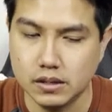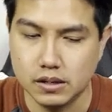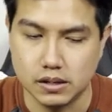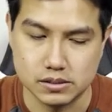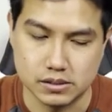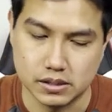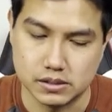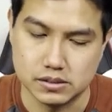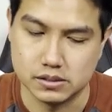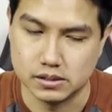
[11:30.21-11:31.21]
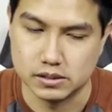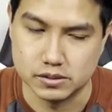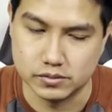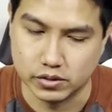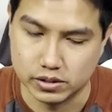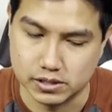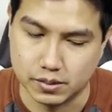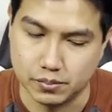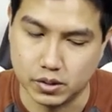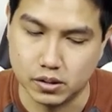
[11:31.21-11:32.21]
let's take this for
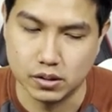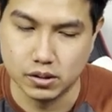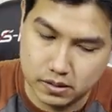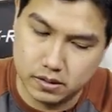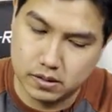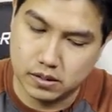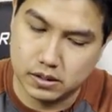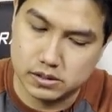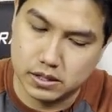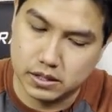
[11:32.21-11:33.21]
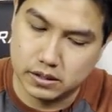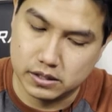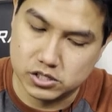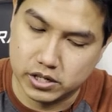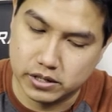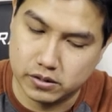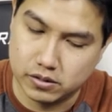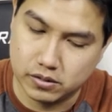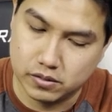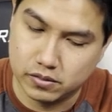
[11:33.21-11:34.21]
example. Let's say the
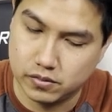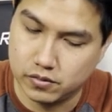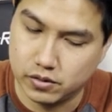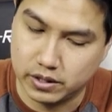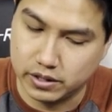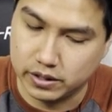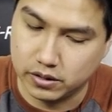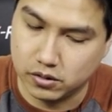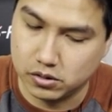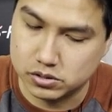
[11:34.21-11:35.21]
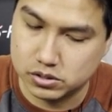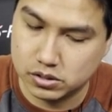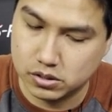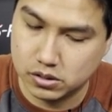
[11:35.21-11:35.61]
channel right here goes,